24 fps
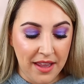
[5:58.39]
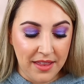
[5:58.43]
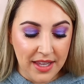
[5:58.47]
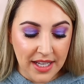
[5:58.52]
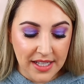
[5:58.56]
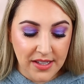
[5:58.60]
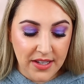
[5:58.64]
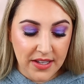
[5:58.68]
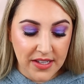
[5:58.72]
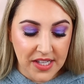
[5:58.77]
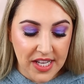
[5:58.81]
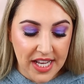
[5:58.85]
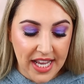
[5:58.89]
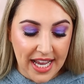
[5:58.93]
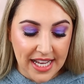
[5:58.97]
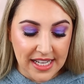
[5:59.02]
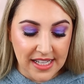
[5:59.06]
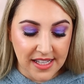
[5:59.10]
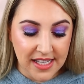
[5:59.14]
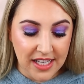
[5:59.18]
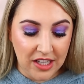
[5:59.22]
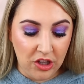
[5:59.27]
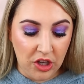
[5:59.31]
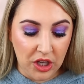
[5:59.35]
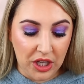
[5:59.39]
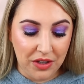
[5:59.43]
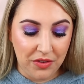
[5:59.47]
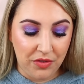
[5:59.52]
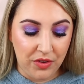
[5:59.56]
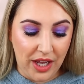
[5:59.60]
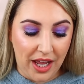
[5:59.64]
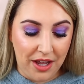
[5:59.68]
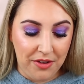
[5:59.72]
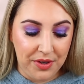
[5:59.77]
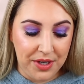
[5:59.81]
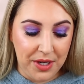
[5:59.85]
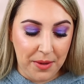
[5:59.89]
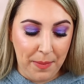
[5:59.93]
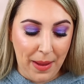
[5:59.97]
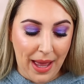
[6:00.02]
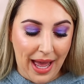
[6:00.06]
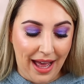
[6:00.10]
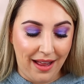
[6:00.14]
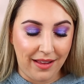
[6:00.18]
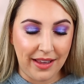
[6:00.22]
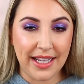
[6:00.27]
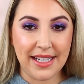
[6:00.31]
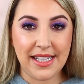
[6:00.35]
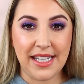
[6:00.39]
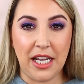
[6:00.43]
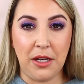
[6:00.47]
This is the Instant Look of Love in a palette